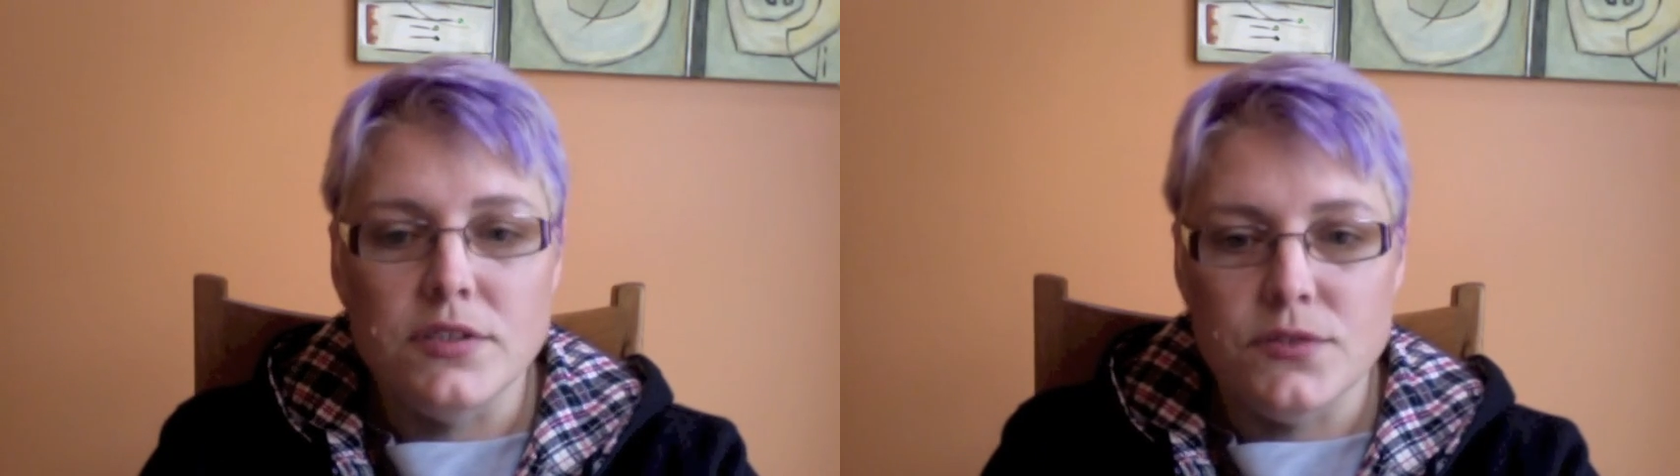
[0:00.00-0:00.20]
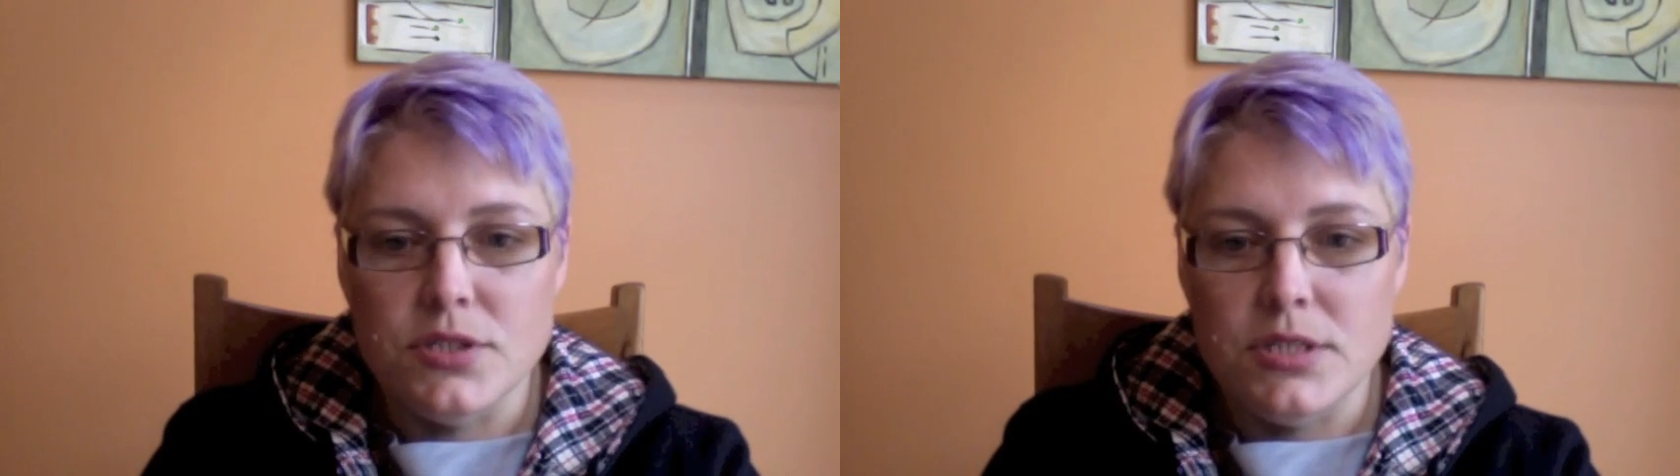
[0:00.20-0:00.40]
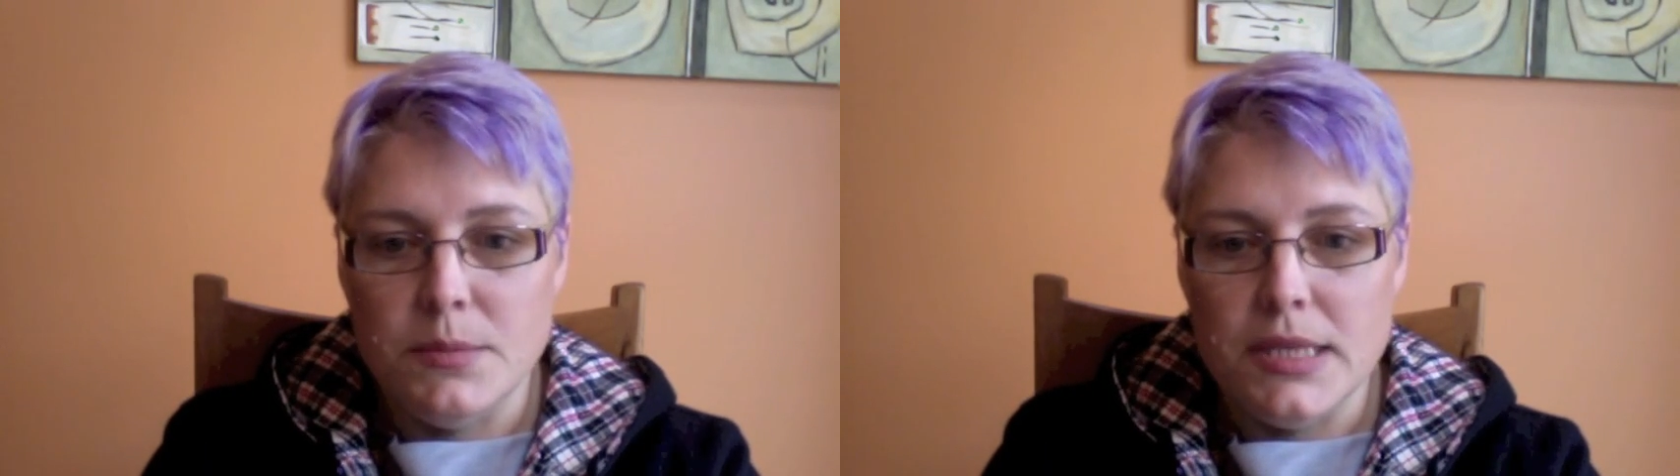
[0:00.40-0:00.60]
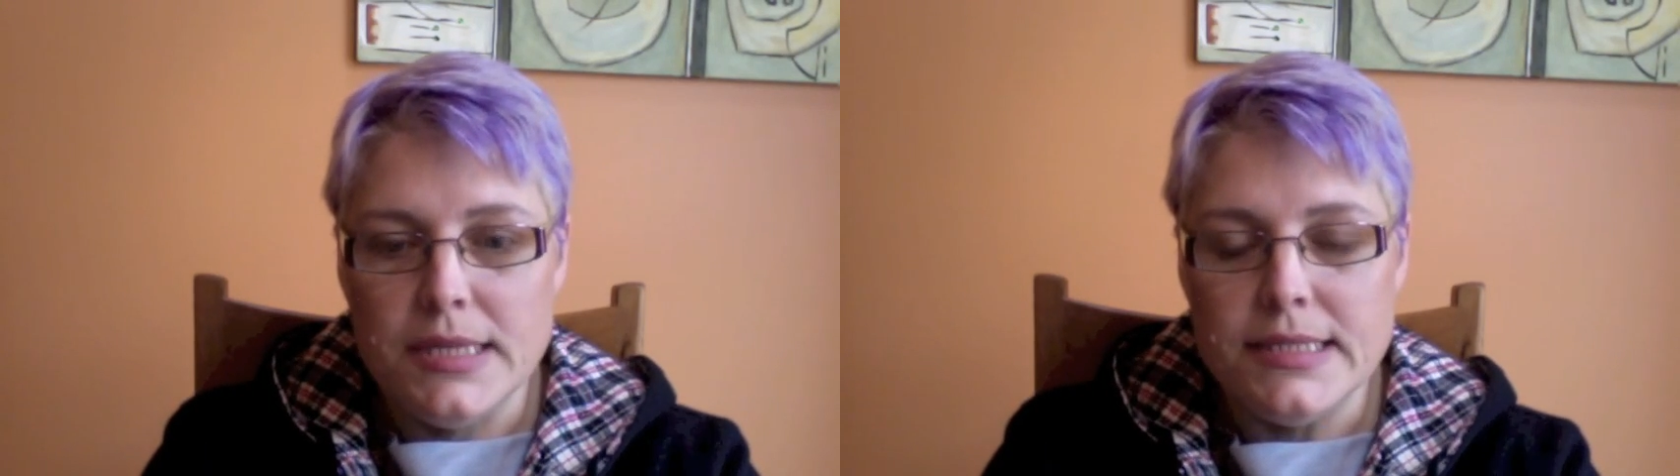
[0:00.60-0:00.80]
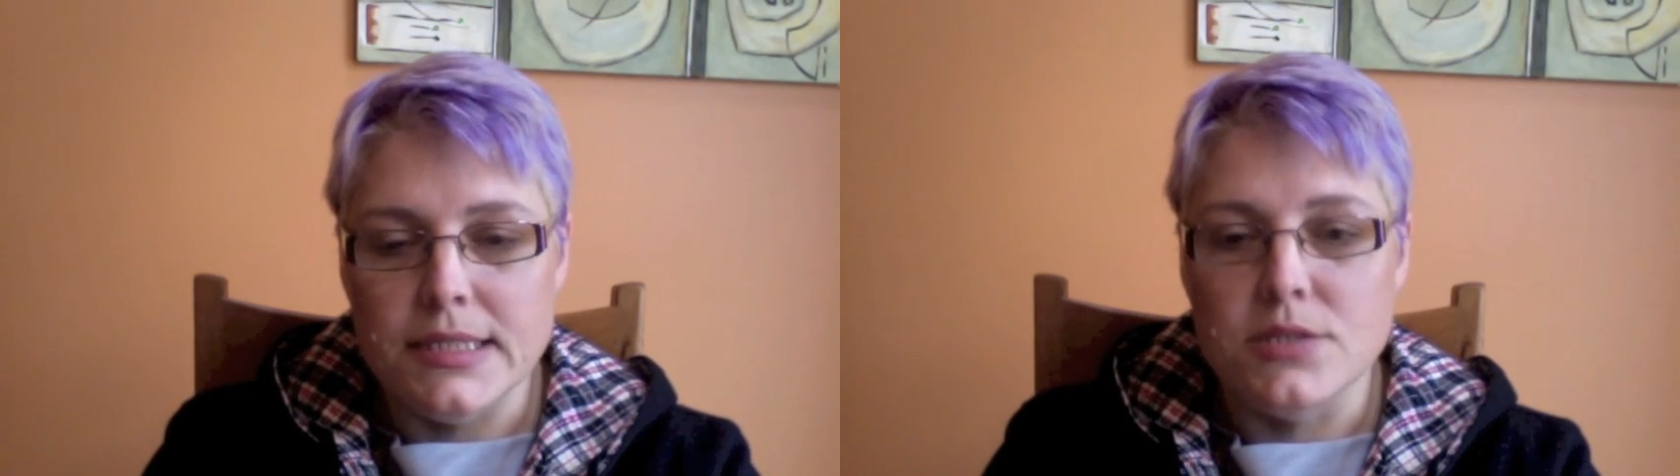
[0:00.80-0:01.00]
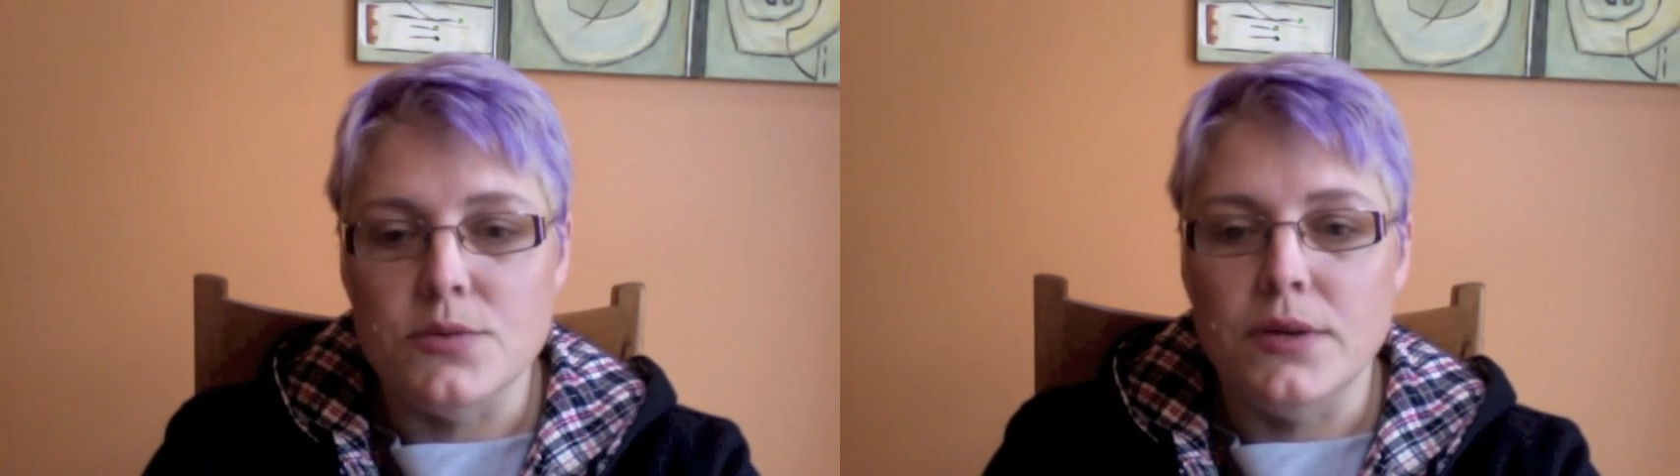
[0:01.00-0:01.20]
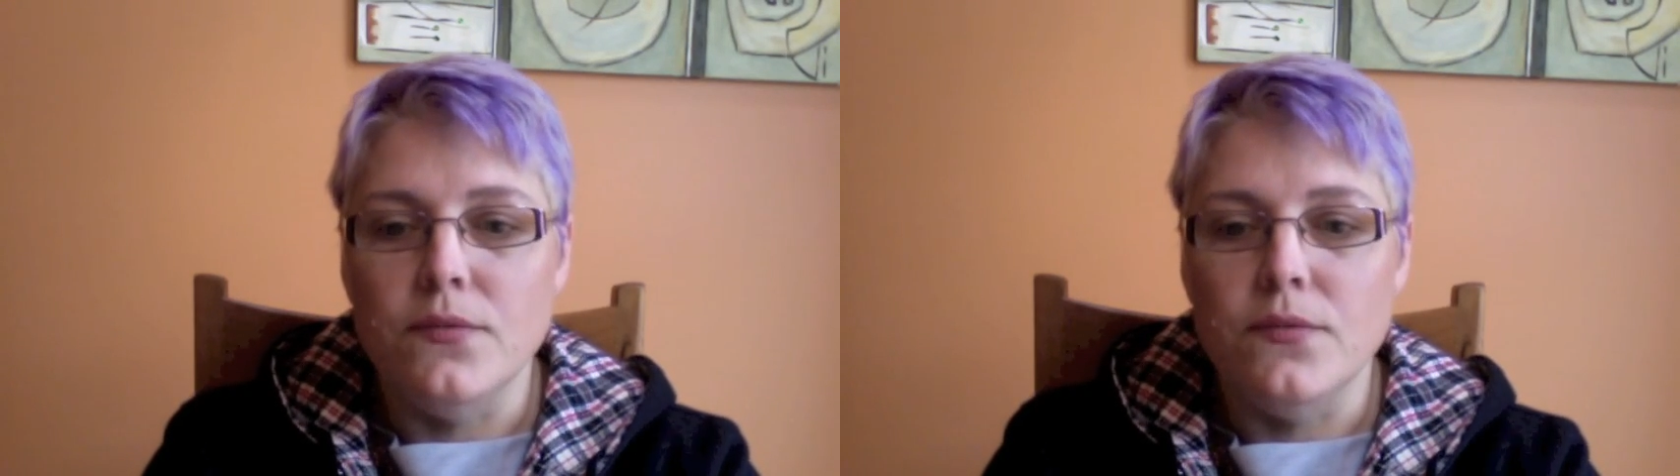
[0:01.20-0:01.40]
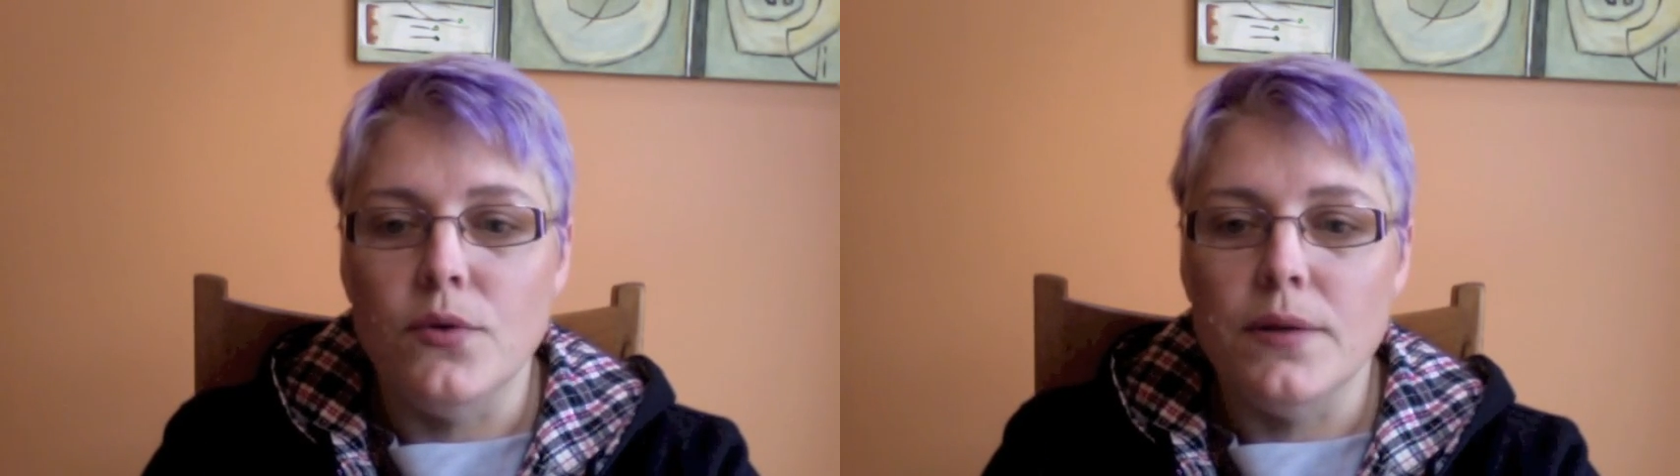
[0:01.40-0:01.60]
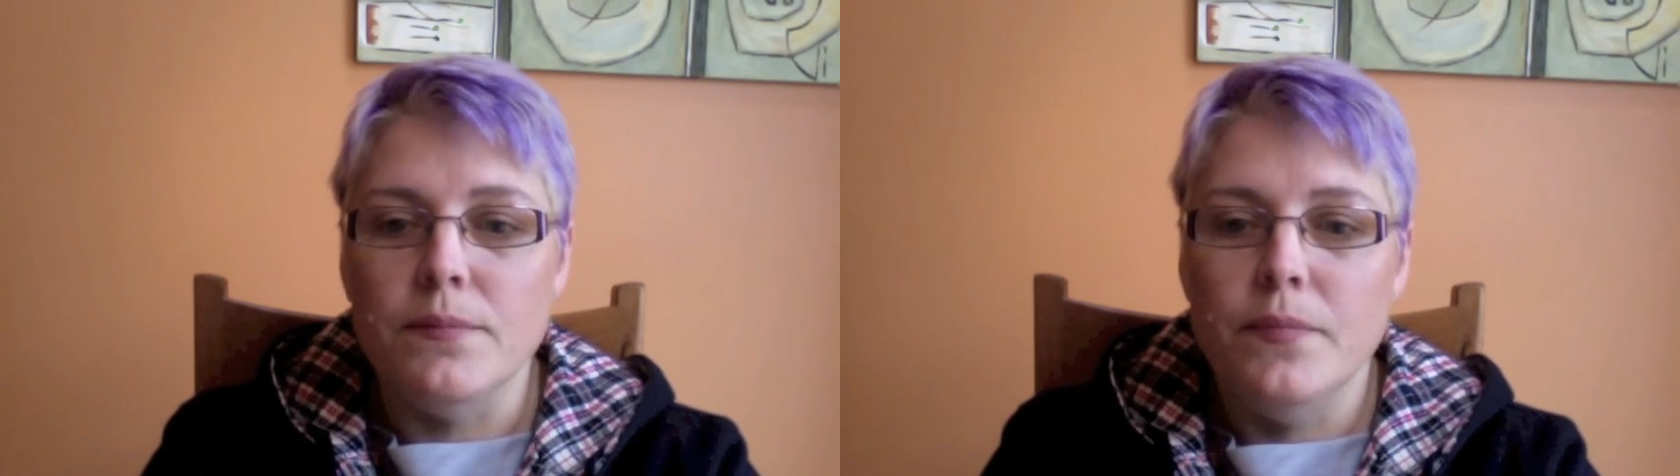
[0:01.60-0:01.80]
1 Timothy 6:3 and 4.